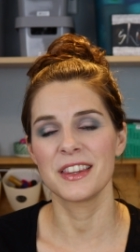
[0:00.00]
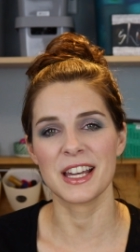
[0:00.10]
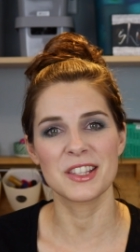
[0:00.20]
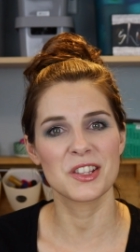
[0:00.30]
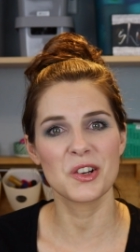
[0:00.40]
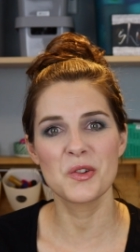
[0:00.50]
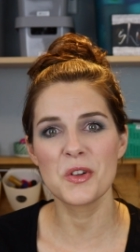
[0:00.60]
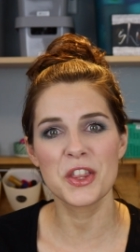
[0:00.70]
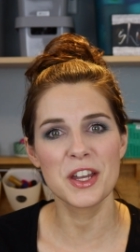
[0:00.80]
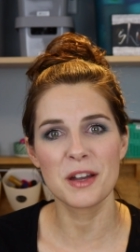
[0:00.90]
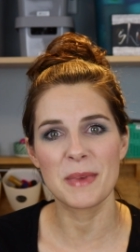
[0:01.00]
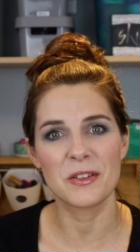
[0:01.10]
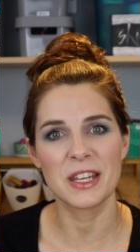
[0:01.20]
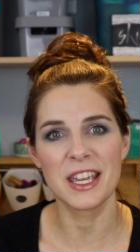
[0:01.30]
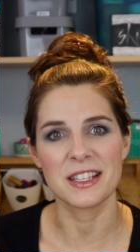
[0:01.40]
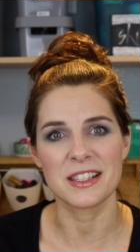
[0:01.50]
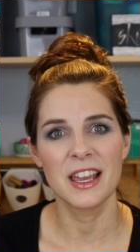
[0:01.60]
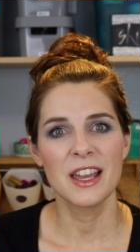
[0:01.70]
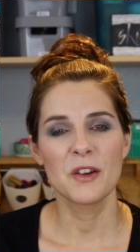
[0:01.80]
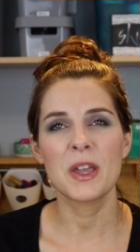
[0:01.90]
That's the cool thing about days.
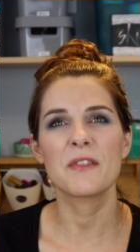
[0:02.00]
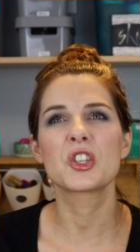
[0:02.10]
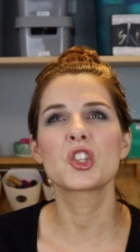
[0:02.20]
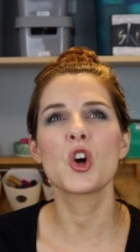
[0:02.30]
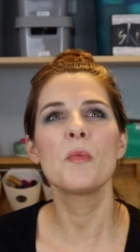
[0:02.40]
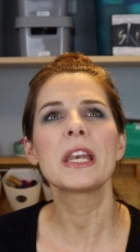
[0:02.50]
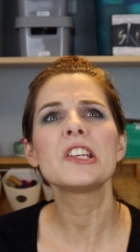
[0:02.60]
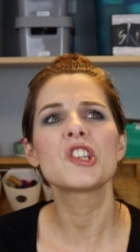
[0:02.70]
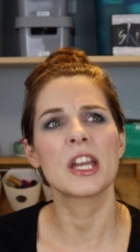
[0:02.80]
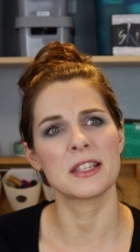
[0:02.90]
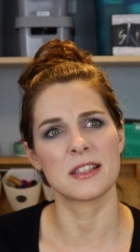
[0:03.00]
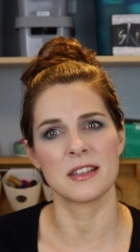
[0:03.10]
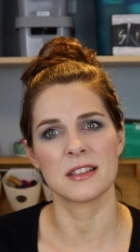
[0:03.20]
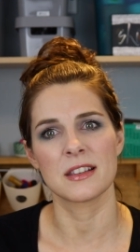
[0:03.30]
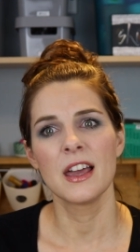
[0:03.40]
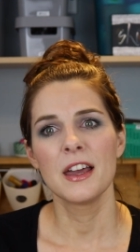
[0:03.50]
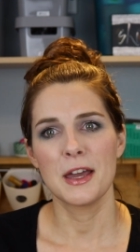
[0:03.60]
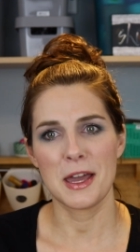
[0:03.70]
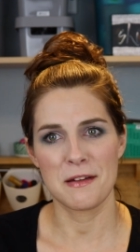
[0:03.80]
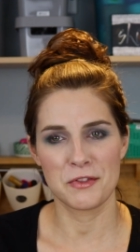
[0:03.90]
We have so many chances
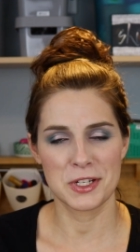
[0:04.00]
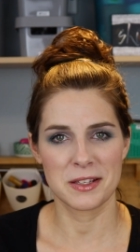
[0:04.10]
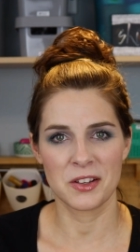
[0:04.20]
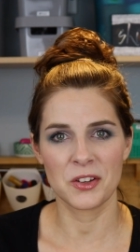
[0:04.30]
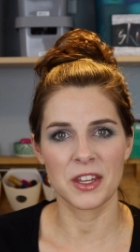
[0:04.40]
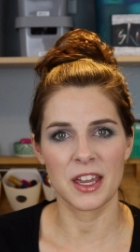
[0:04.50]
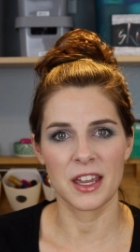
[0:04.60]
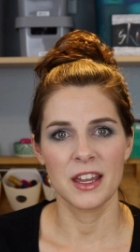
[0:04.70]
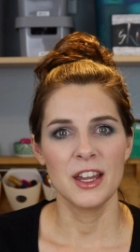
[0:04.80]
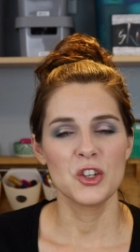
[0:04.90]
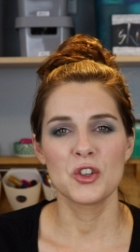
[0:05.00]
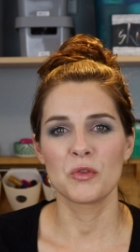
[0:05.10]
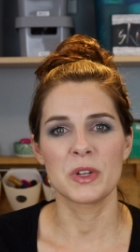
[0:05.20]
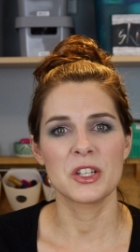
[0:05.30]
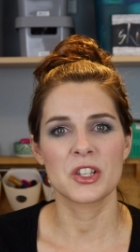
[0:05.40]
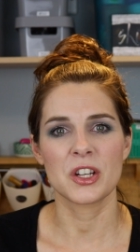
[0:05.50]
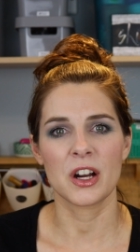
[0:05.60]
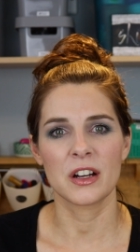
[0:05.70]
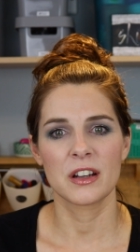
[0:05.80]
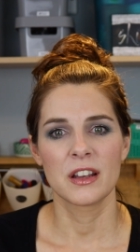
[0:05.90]
every single day to
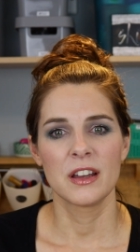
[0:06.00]
restart.